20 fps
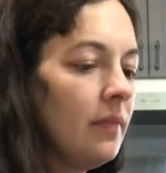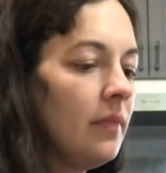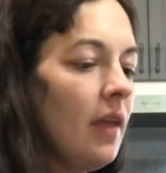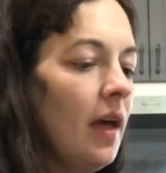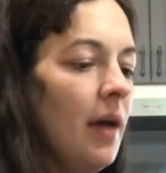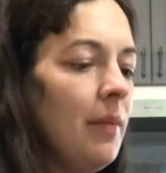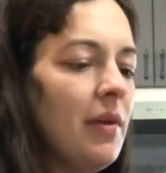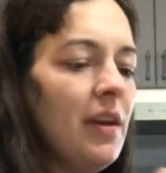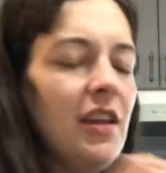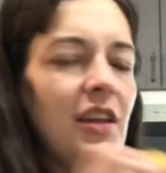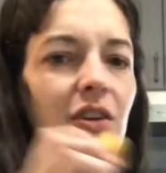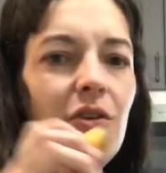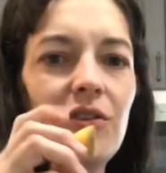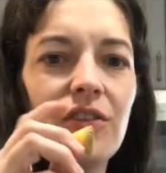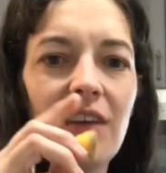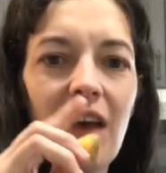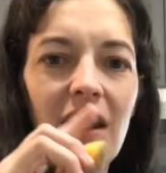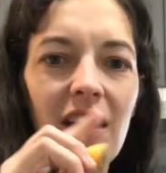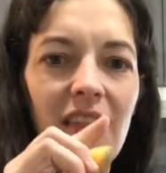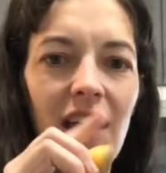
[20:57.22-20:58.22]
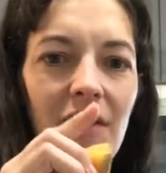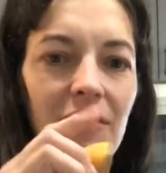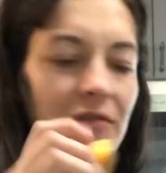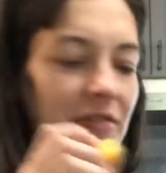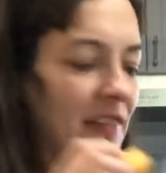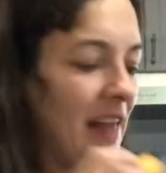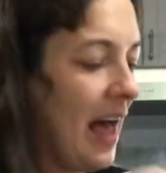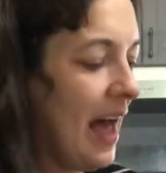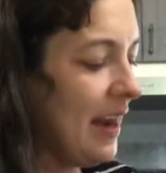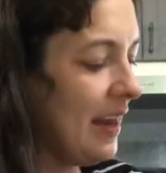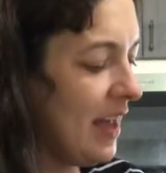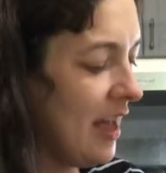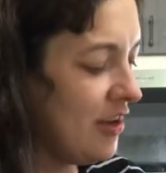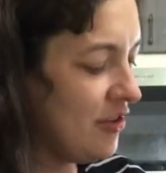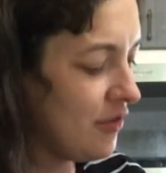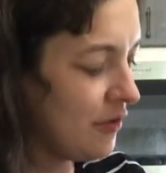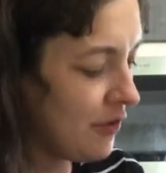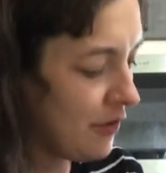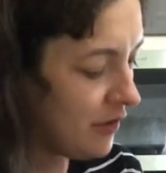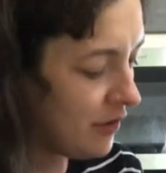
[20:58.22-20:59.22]
I'm going to use kind of that flat edge
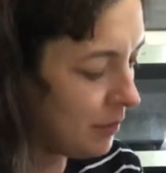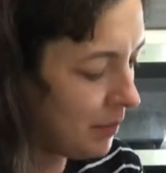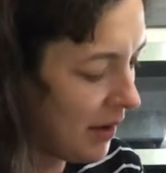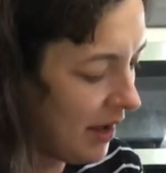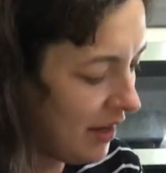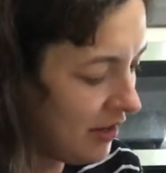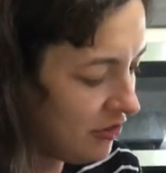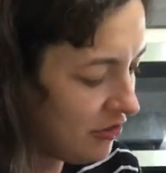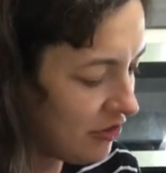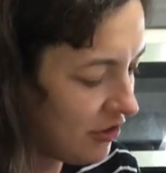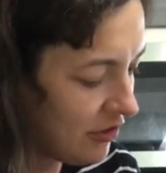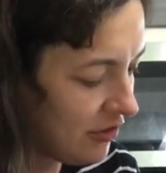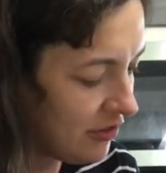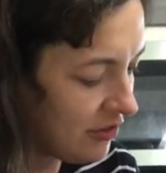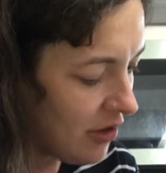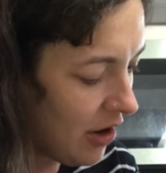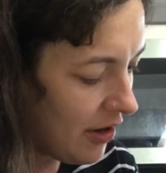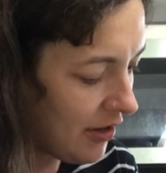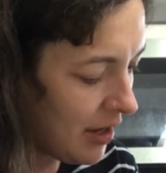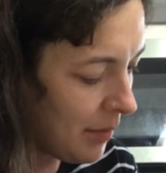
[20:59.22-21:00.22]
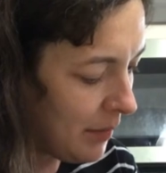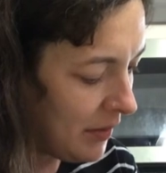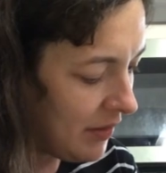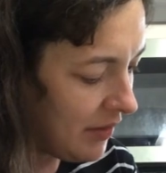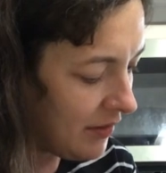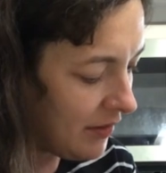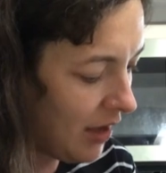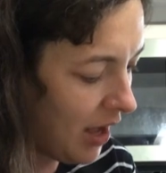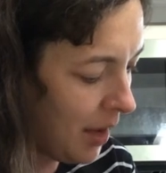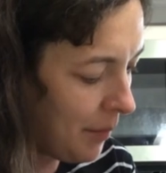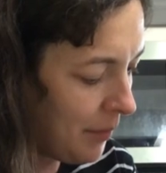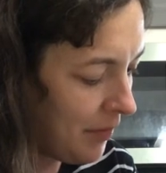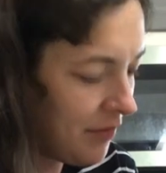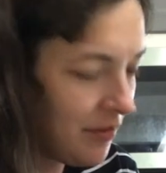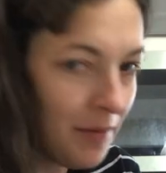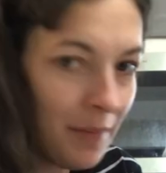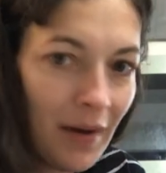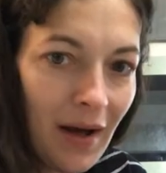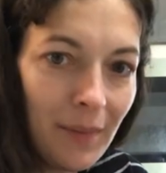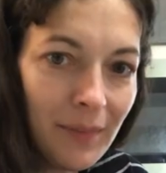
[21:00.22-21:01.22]
of the sponge to start up at the top of
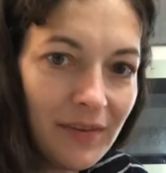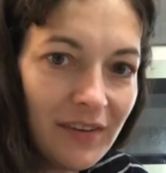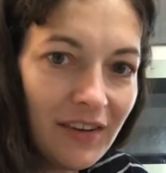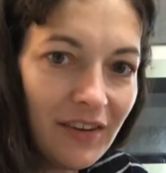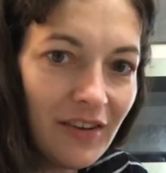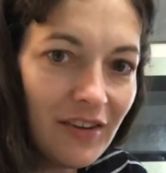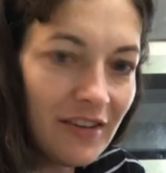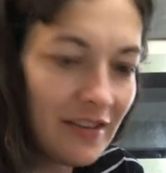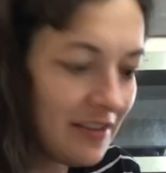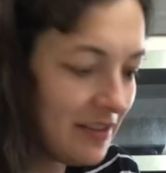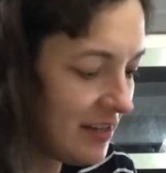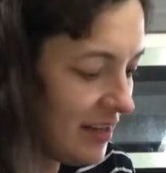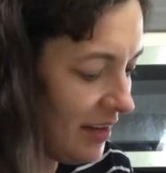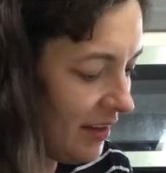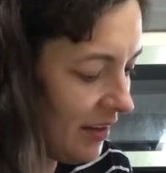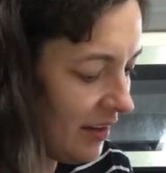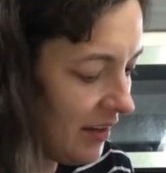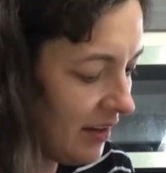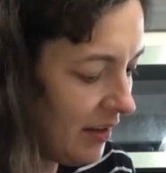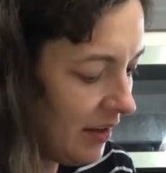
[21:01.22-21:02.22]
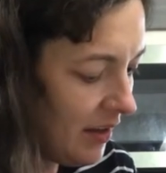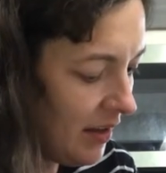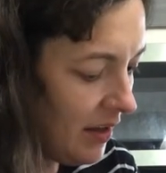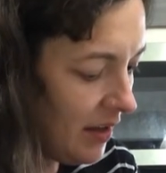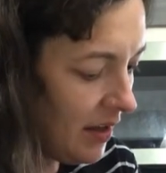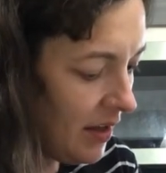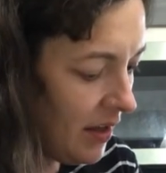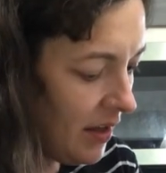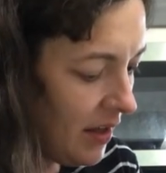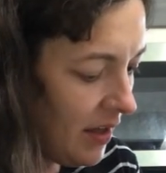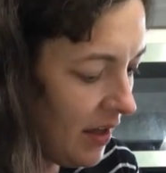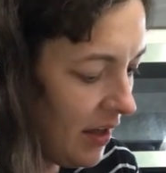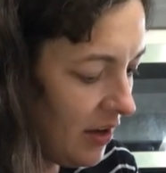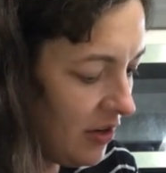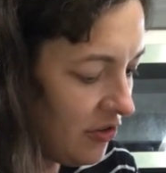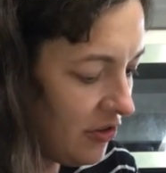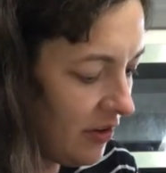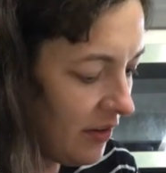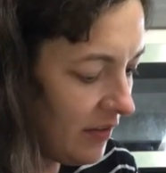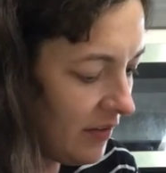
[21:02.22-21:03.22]
the popsicle stick and
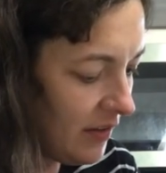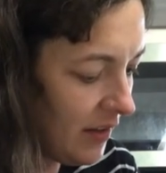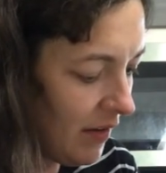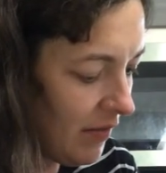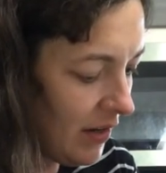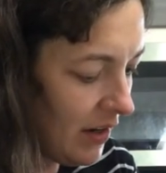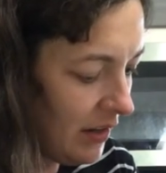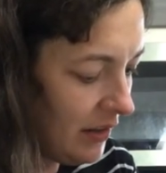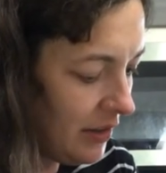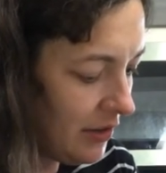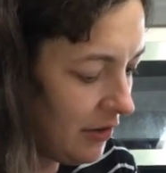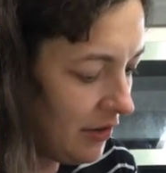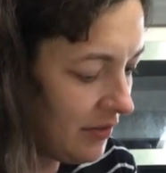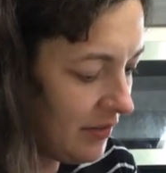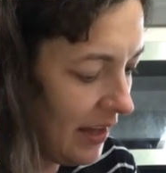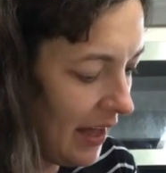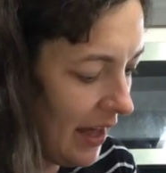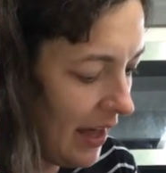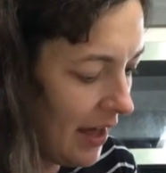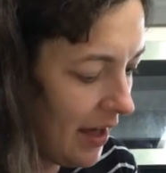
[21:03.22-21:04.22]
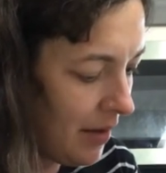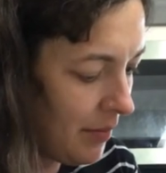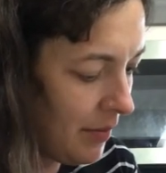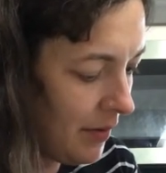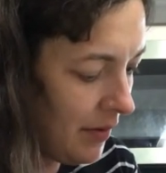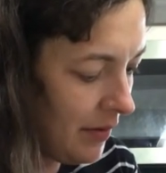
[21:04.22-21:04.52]
just give it a little dab.